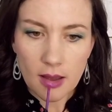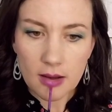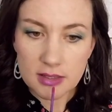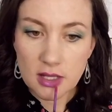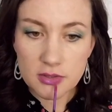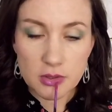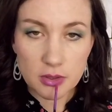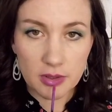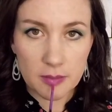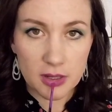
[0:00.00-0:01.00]
And it's
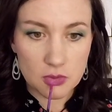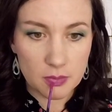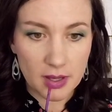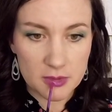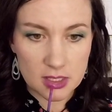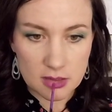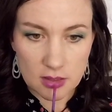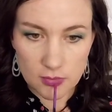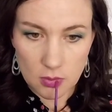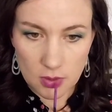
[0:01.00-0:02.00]
also a great match with my
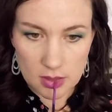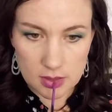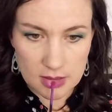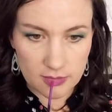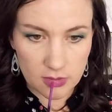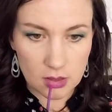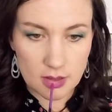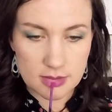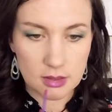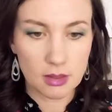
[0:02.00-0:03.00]
magenta if you wanted to have a
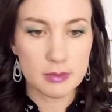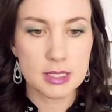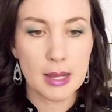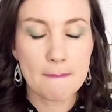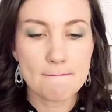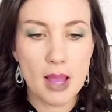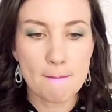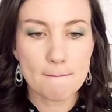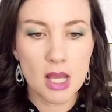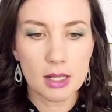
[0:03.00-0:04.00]
gloss and a lipstick,
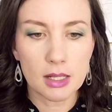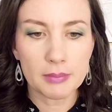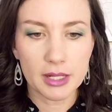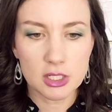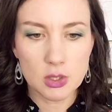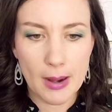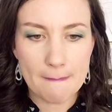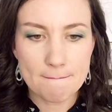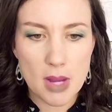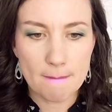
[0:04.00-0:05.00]
a lip liner to
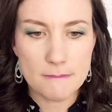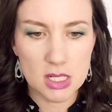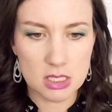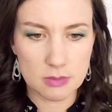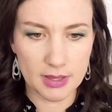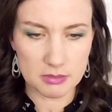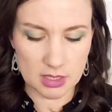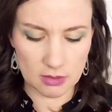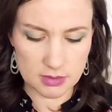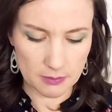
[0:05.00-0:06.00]
wear just by
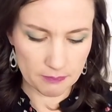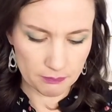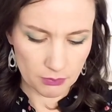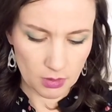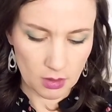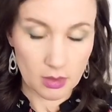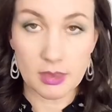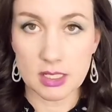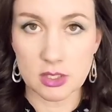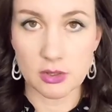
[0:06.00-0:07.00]
themselves.
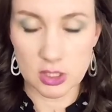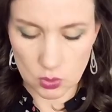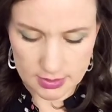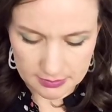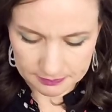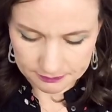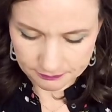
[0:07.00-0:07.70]
That's a great choice.